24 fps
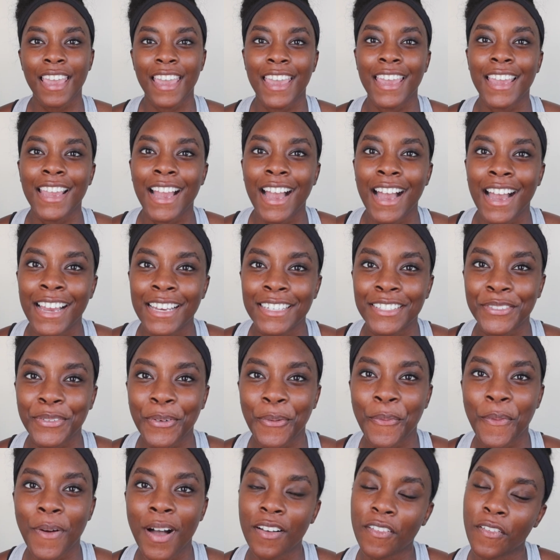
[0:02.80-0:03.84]
Hey guys,
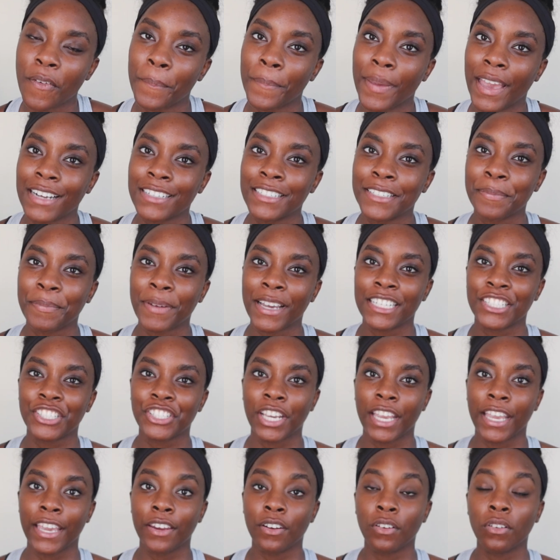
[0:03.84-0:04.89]
welcome back to my
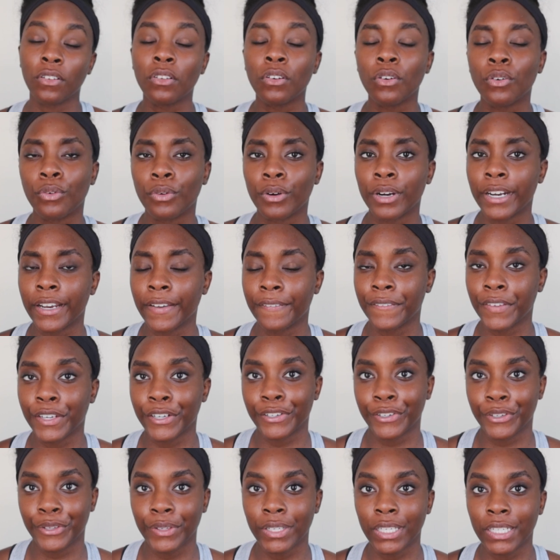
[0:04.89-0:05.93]
channel, or if
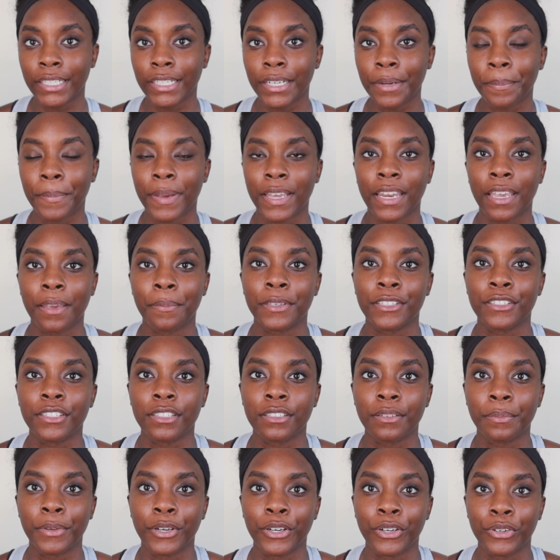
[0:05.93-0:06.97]
you're new here, my name
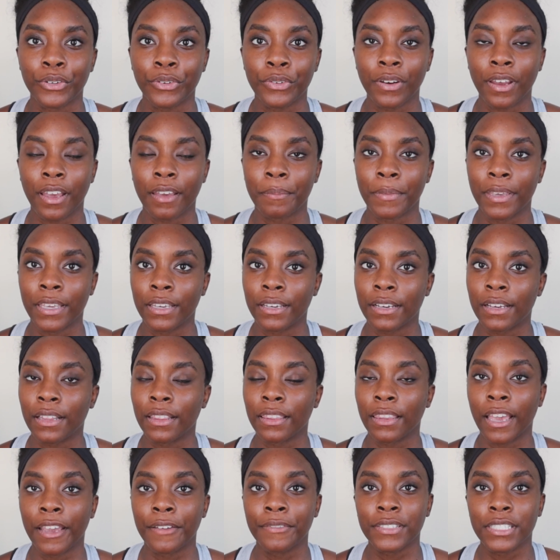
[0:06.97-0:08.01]
is Simone. I make
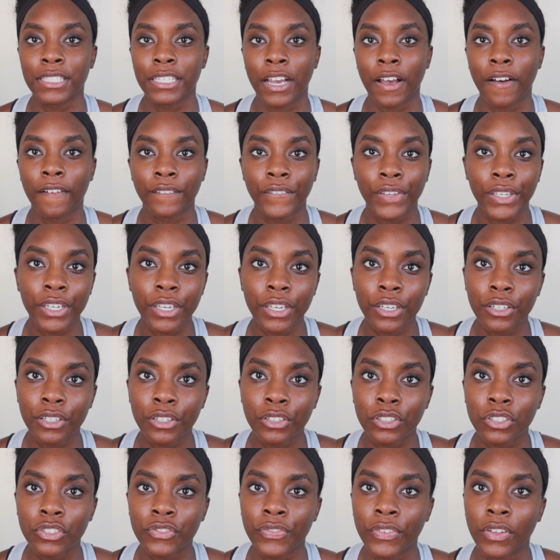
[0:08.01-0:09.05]
lifestyle
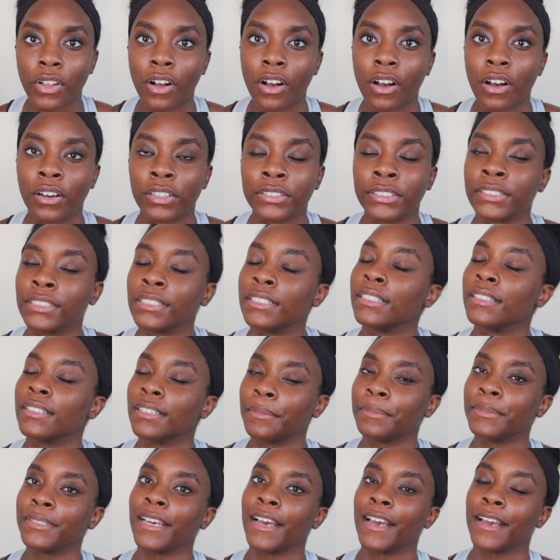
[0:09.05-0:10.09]
videos, vlogs, and
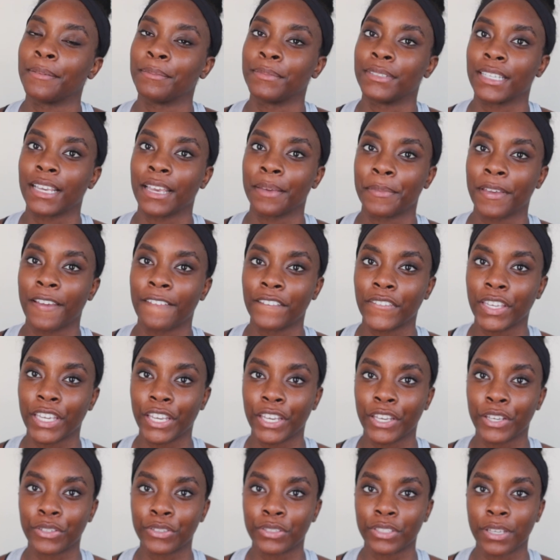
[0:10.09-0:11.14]
sometimes I make
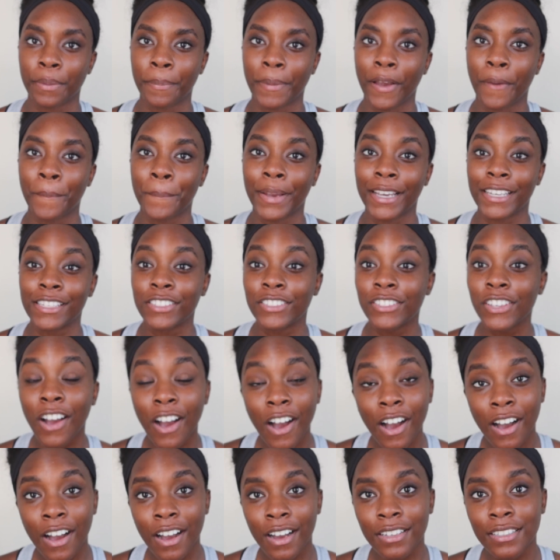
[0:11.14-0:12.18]
videos about my
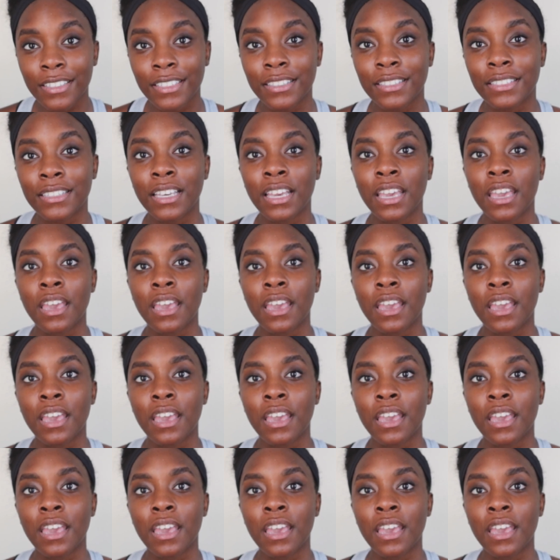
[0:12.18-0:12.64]
dogs.